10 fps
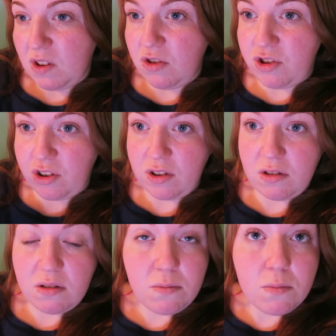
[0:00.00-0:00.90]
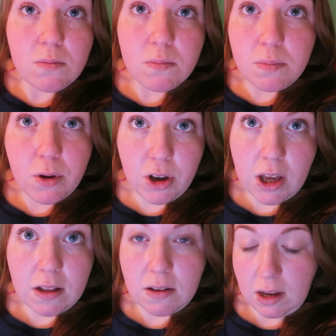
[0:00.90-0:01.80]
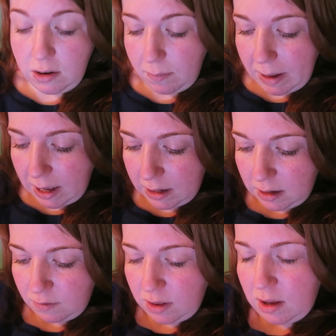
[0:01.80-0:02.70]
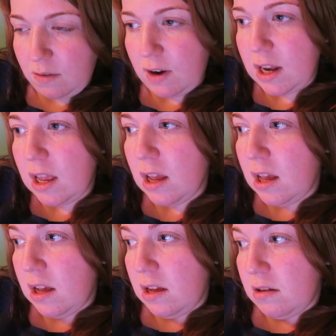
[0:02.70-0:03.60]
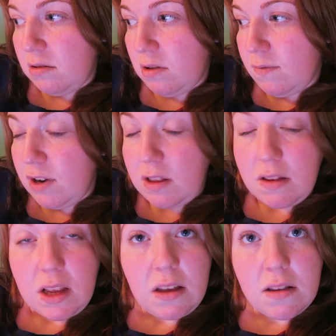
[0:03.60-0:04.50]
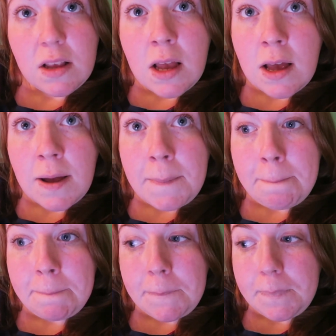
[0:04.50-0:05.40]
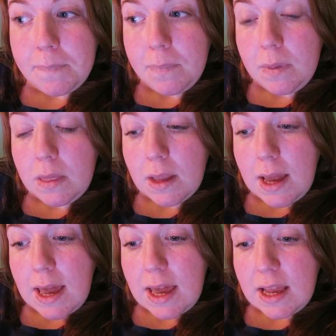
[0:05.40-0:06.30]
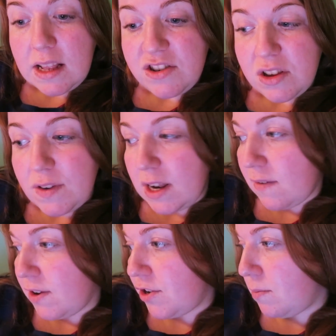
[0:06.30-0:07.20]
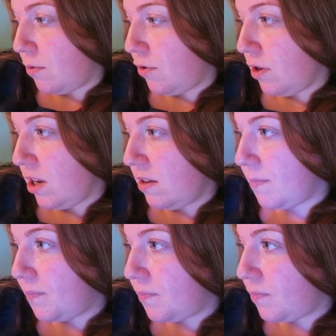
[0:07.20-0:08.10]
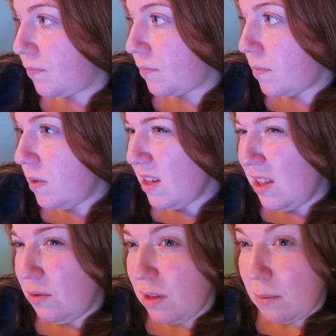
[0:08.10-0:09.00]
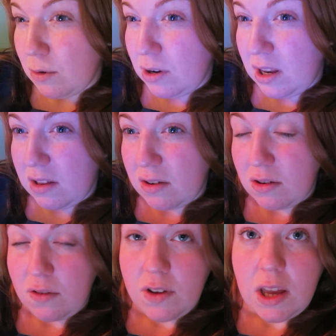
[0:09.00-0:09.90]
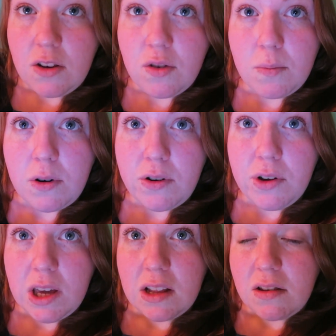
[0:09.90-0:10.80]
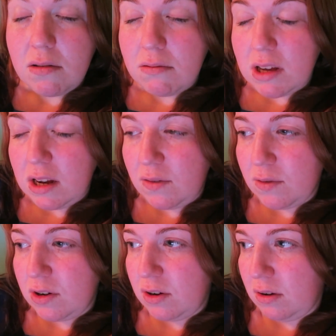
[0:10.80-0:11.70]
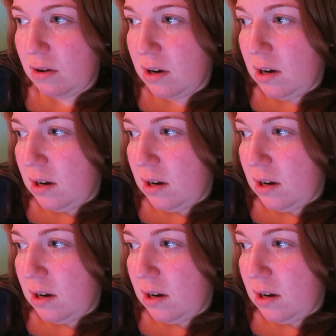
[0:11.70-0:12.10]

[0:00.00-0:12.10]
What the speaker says: you just cook it in a pan and everything is ready. So hopefully it's nice. And I just feel like vegetables tonight. Then I'm gonna eat a lot of cake tomorrow again, so I kind of want to